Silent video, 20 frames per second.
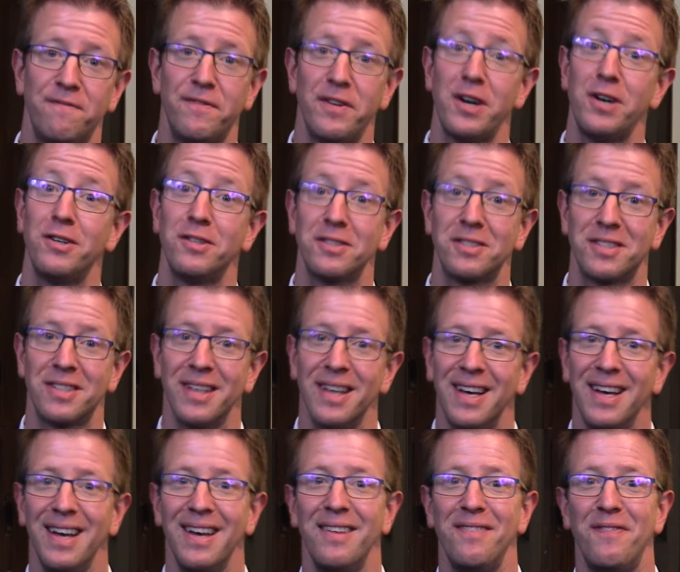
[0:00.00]
False.
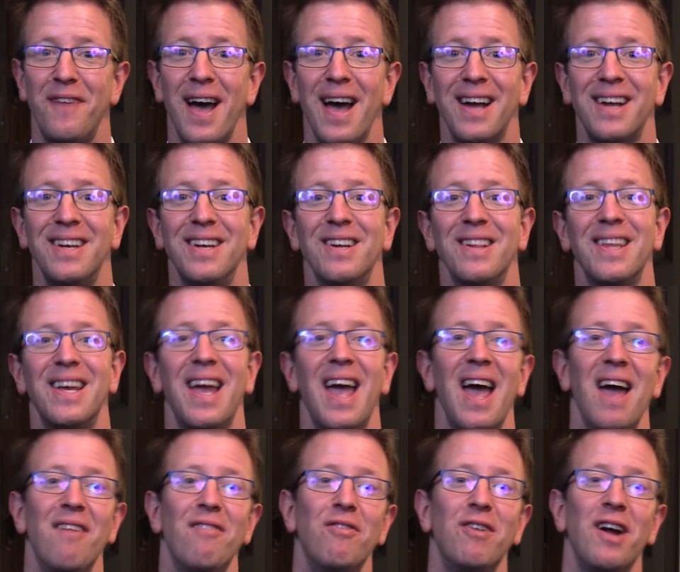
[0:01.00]
In fact, nearly
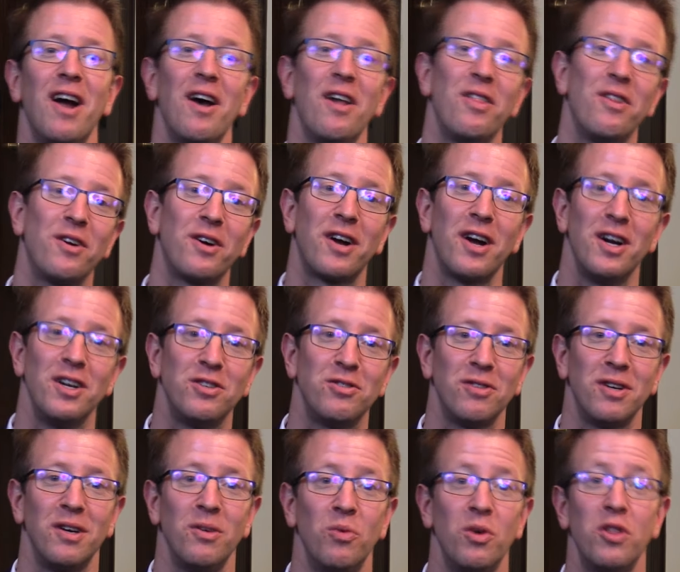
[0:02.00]
every other
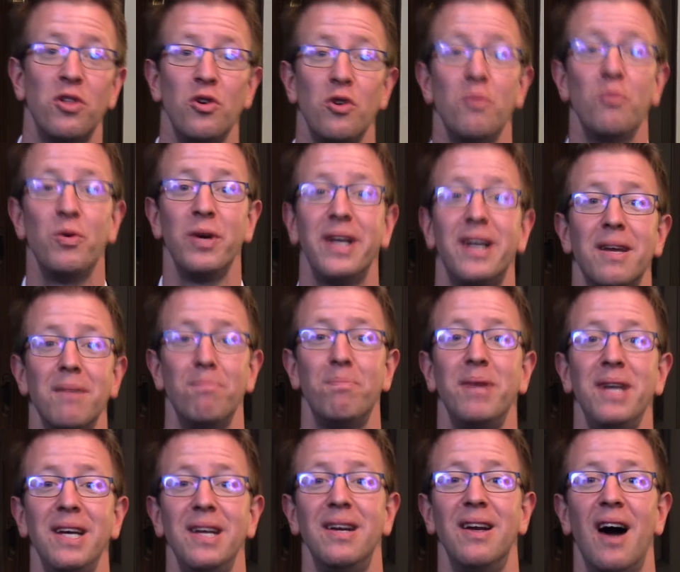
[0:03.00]
country with whom we
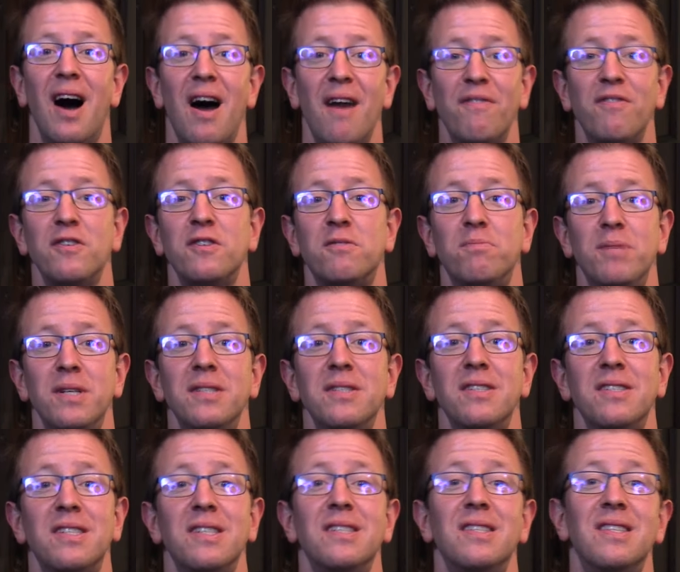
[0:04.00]
compete offers
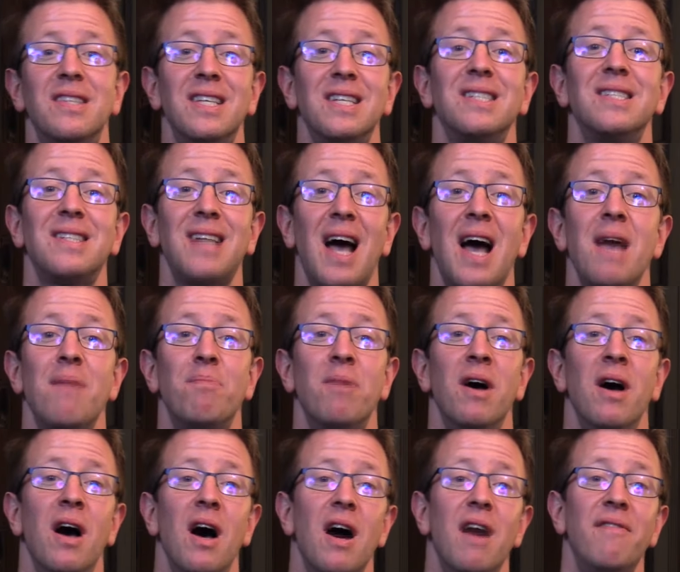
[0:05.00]
businesses this type
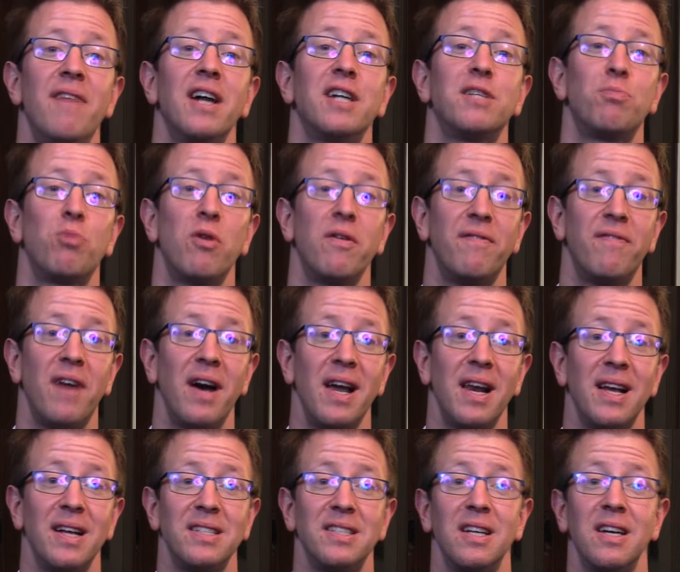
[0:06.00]
of export
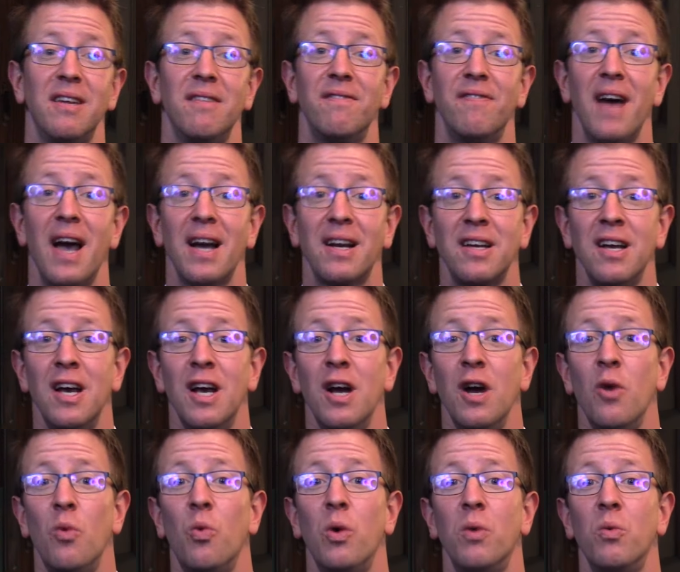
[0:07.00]
financing. In fact,
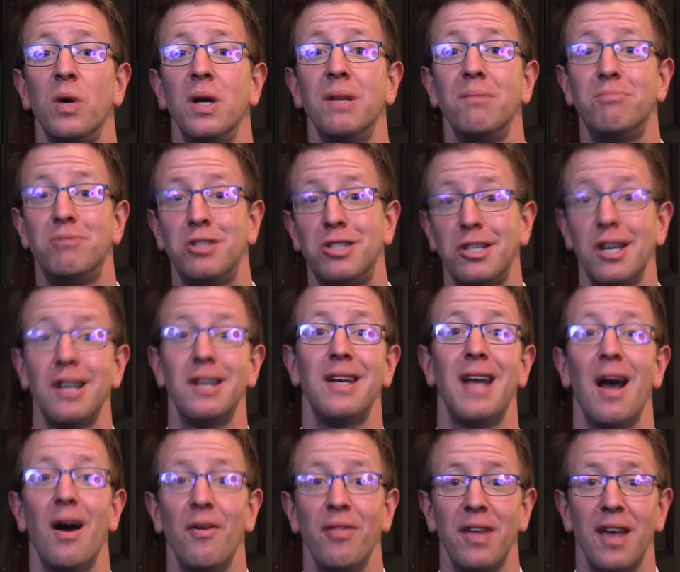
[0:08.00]
when we shut
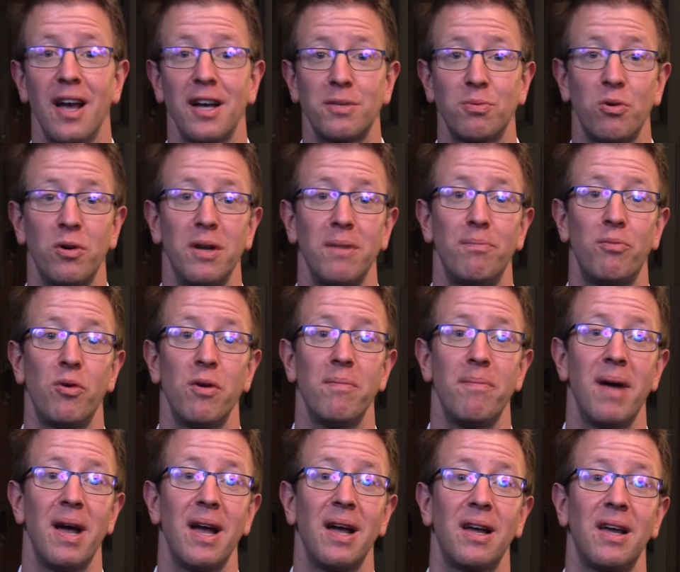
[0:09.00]
down the
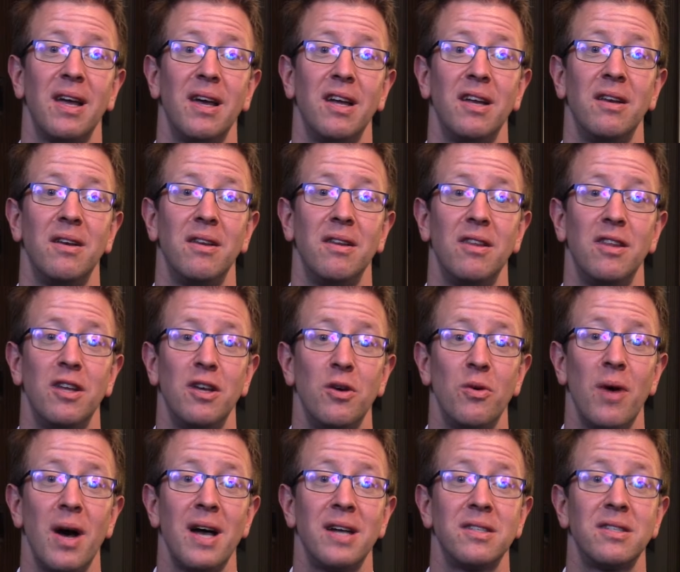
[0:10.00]
Export-Import Bank in the
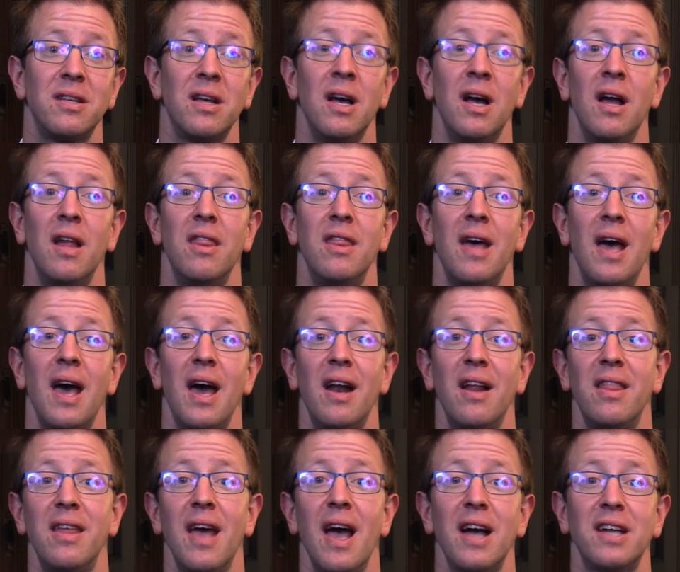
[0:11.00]
U.S., the
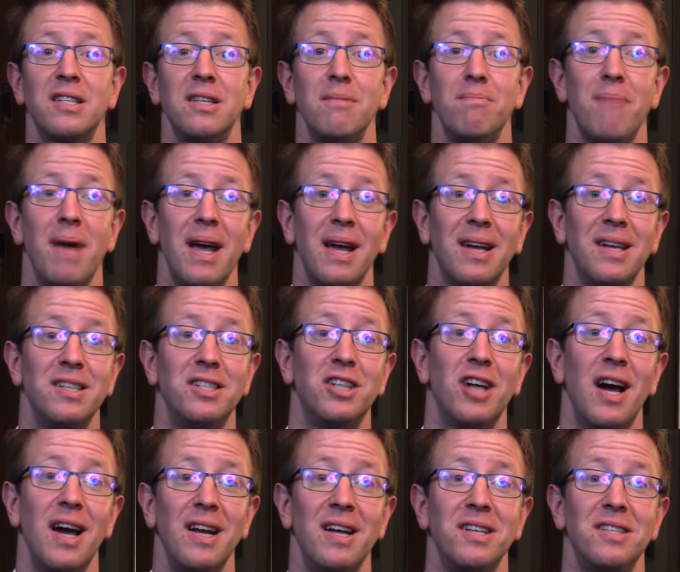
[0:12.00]
head of the Ex-Im Bank in
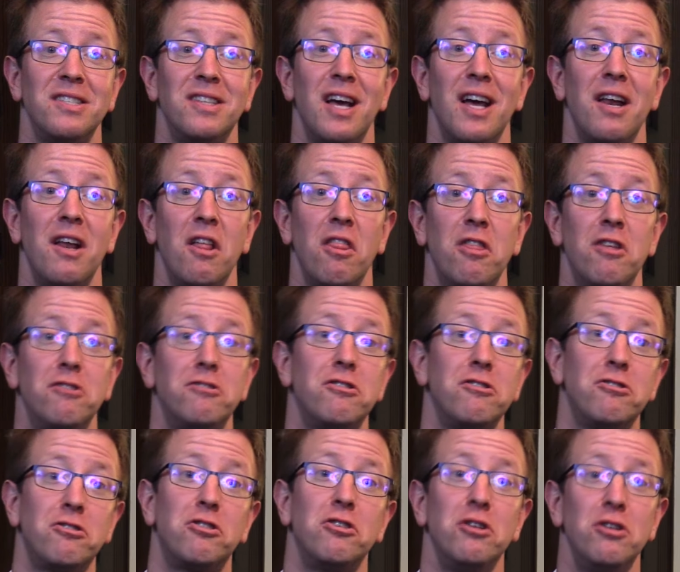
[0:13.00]
China said, "This
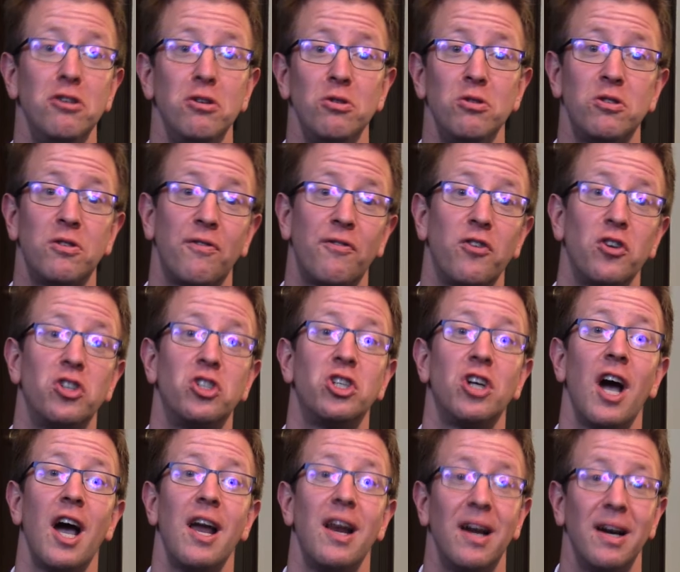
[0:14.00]
is good news for
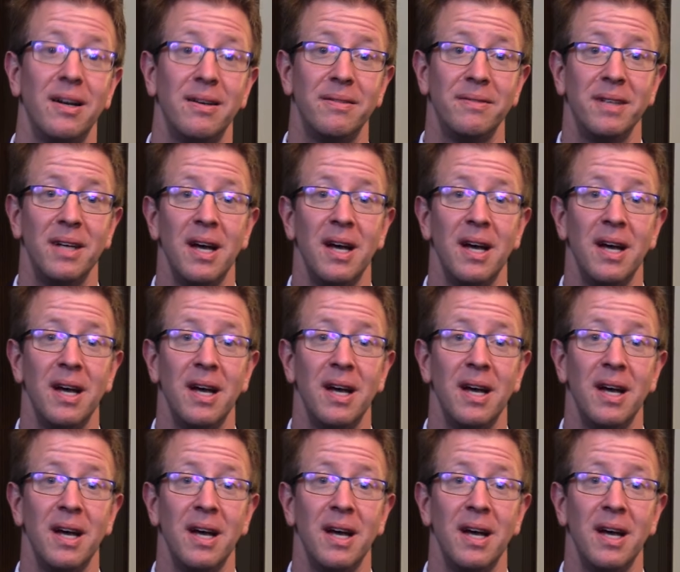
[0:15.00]
China."